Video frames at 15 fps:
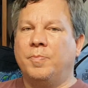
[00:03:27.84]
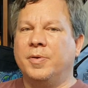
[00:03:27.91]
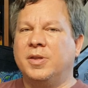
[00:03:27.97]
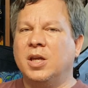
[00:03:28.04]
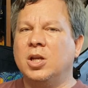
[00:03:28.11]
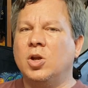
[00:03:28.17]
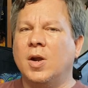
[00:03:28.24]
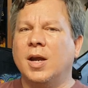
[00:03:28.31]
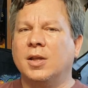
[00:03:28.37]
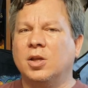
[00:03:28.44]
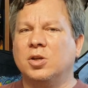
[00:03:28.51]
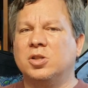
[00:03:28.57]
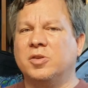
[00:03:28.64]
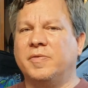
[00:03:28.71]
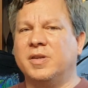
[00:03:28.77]
But then you had
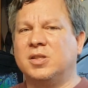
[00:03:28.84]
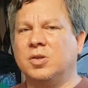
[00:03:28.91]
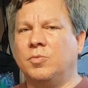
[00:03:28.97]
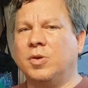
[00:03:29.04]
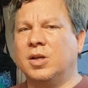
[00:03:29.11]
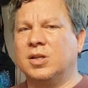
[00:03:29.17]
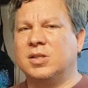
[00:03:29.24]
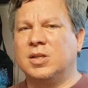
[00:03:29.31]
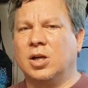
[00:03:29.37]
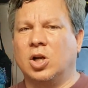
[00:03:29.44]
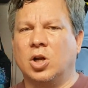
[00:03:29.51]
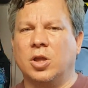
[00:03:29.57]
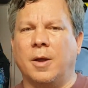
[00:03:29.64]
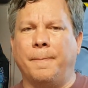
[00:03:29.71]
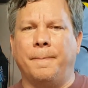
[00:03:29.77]
those of us that would get stuck
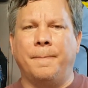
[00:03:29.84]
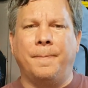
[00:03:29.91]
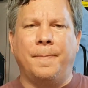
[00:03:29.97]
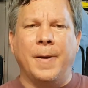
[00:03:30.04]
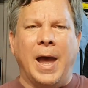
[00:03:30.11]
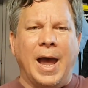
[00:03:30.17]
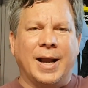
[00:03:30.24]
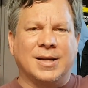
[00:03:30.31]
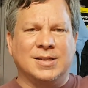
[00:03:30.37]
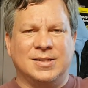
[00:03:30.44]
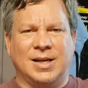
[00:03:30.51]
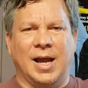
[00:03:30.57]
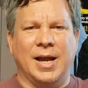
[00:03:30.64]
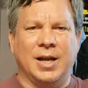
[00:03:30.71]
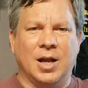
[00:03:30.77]
on the
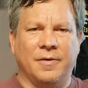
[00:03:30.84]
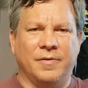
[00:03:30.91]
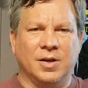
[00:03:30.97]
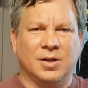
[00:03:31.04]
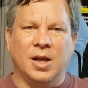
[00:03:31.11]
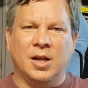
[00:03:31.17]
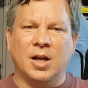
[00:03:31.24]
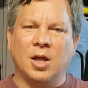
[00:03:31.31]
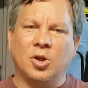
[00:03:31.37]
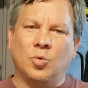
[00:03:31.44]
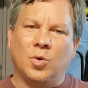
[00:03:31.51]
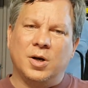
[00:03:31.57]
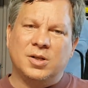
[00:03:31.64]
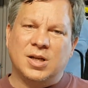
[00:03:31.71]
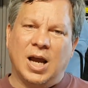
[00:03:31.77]
backside of it. In other
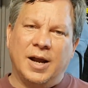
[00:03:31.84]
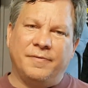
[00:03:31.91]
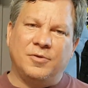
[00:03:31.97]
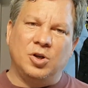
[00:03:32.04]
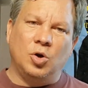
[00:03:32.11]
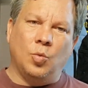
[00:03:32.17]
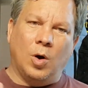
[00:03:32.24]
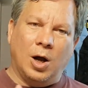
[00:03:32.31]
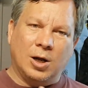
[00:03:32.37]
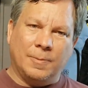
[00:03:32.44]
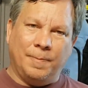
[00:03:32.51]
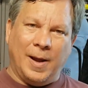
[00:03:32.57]
words, after you walk